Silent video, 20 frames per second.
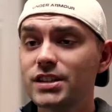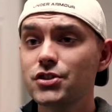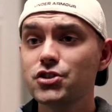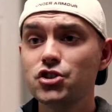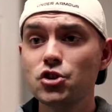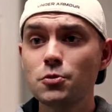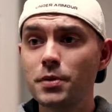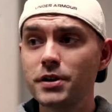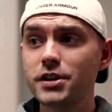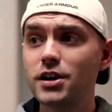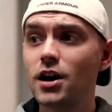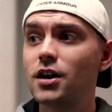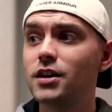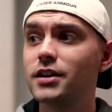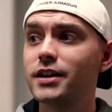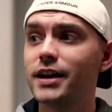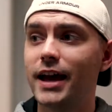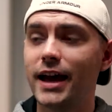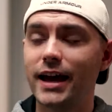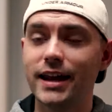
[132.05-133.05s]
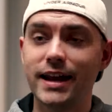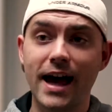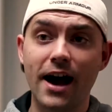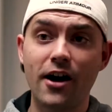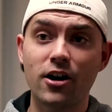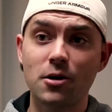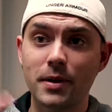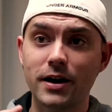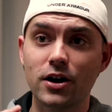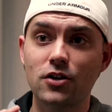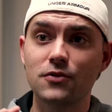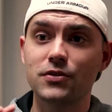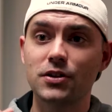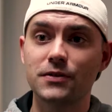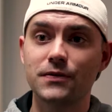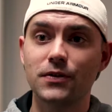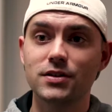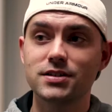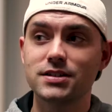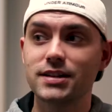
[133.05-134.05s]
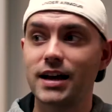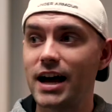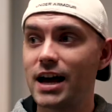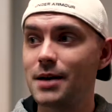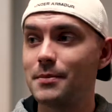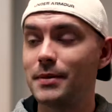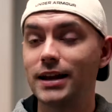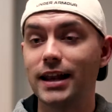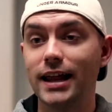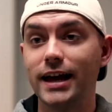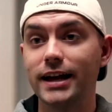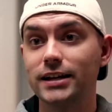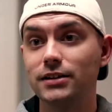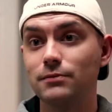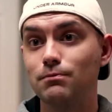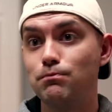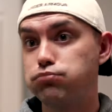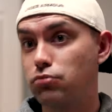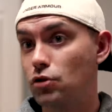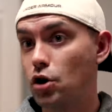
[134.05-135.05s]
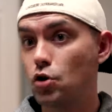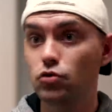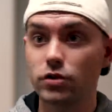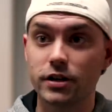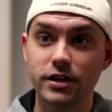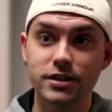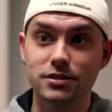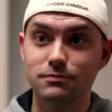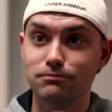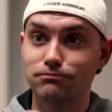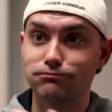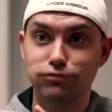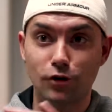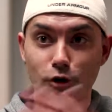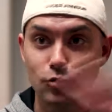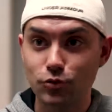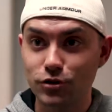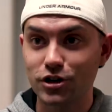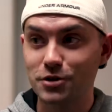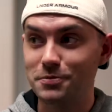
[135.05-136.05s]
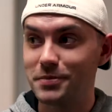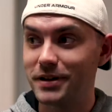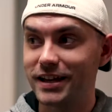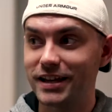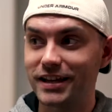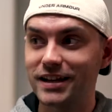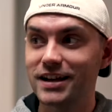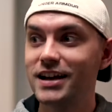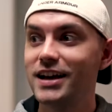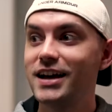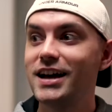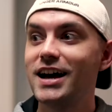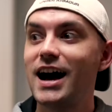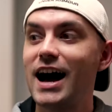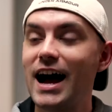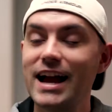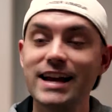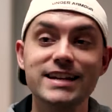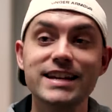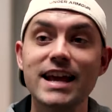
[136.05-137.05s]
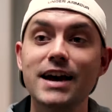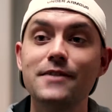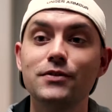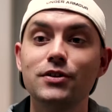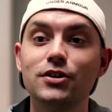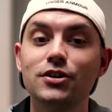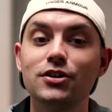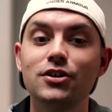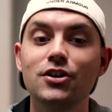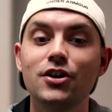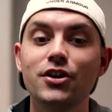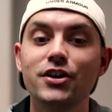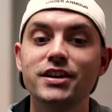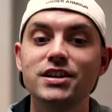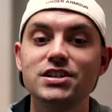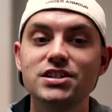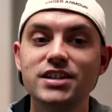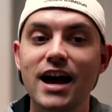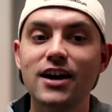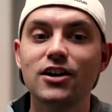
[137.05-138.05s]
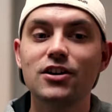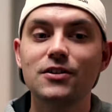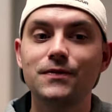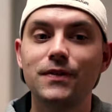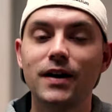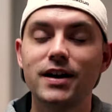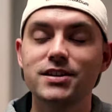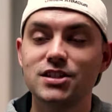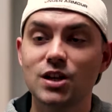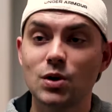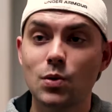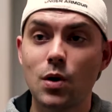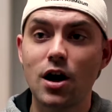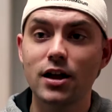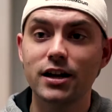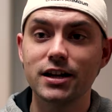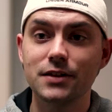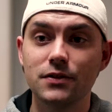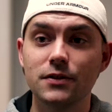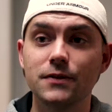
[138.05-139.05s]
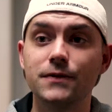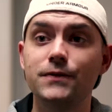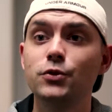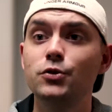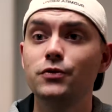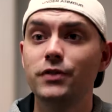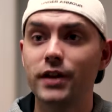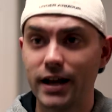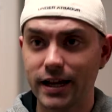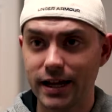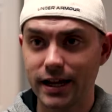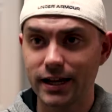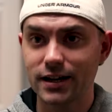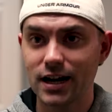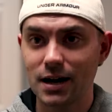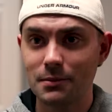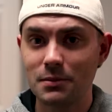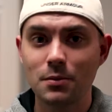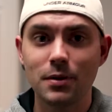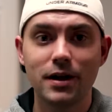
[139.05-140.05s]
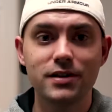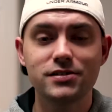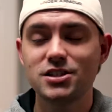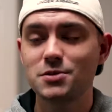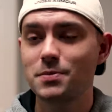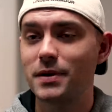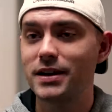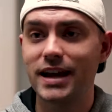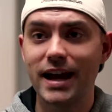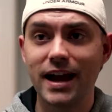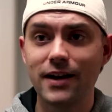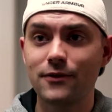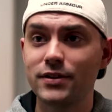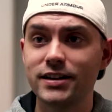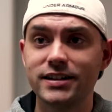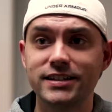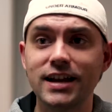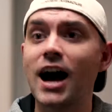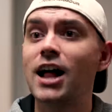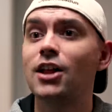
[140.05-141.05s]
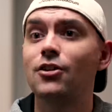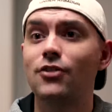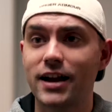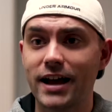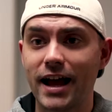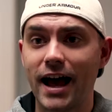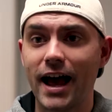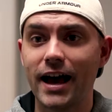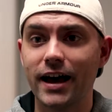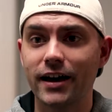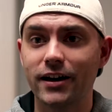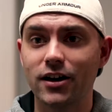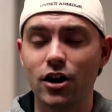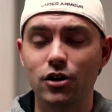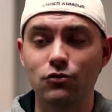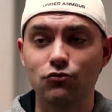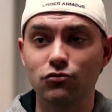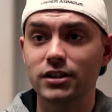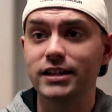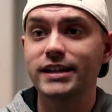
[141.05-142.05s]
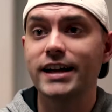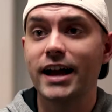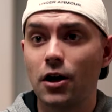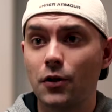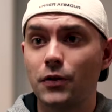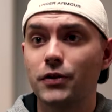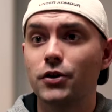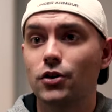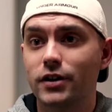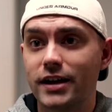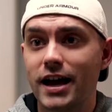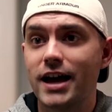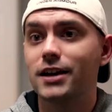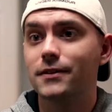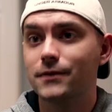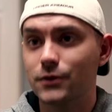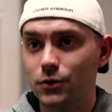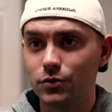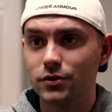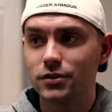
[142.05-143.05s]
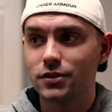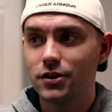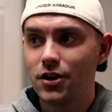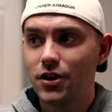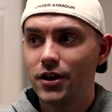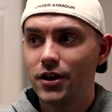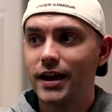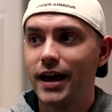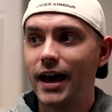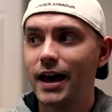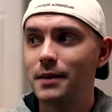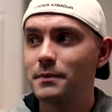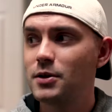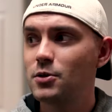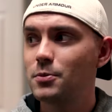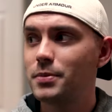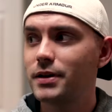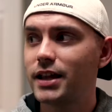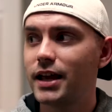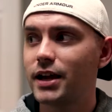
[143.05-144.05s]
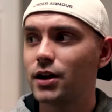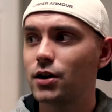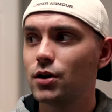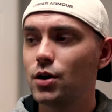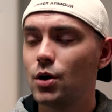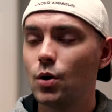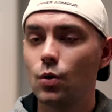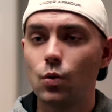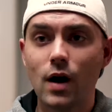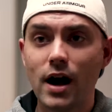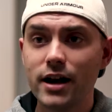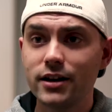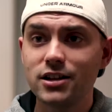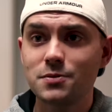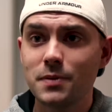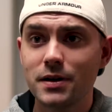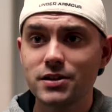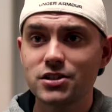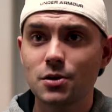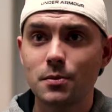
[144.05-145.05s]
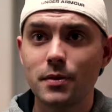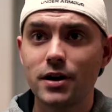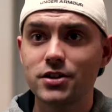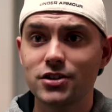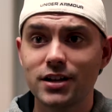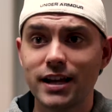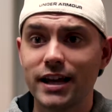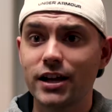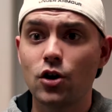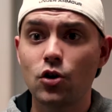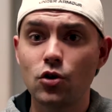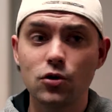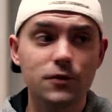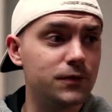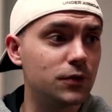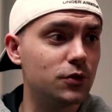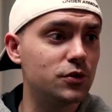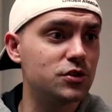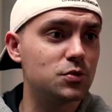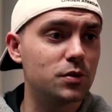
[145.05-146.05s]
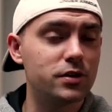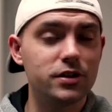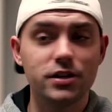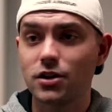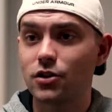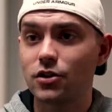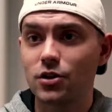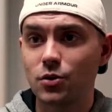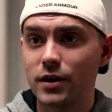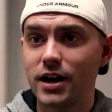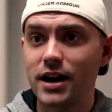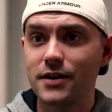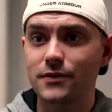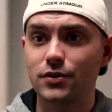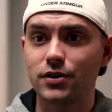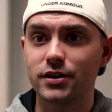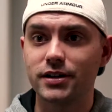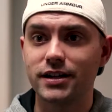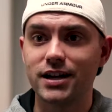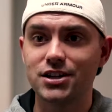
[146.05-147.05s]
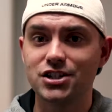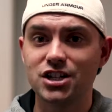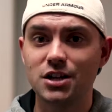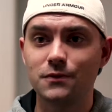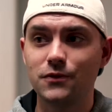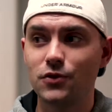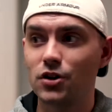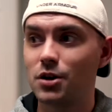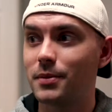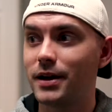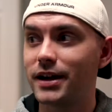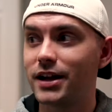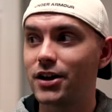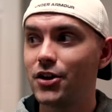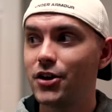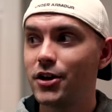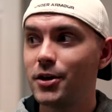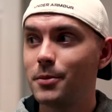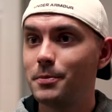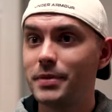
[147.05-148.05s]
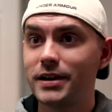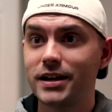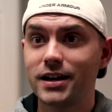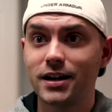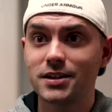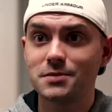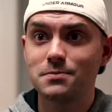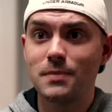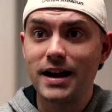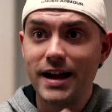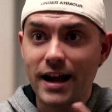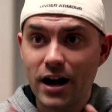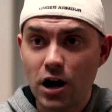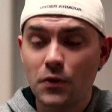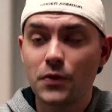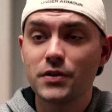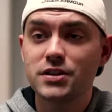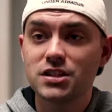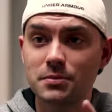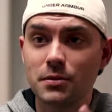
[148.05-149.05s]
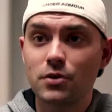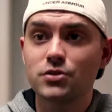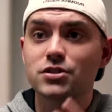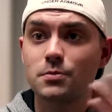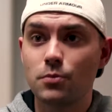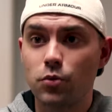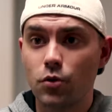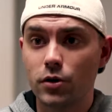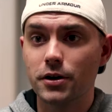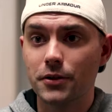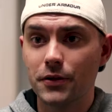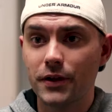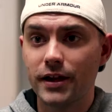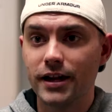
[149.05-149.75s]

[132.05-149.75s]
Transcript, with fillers: super young and out on my own for the first time and like broke as broke could be, I never sacrifice the quality of the food that I ate. I remember I used to spend every dollar I had on really healthy organic food. And people be like, why do you spend so much at like Whole Foods when you can go to whatever and get cheap food? I'm like, because my health is the most important